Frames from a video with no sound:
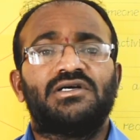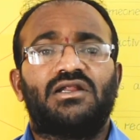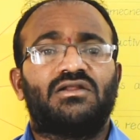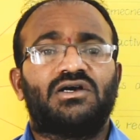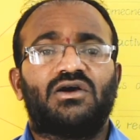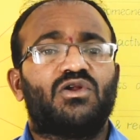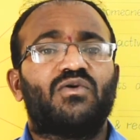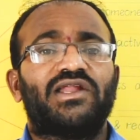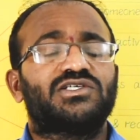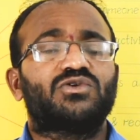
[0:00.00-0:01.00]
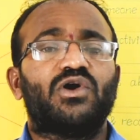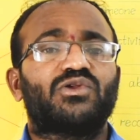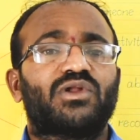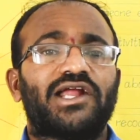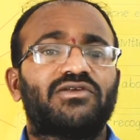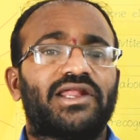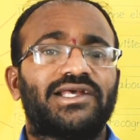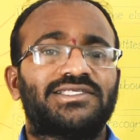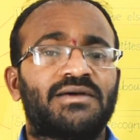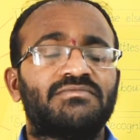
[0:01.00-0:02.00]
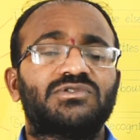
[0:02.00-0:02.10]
No one is going to write your exam.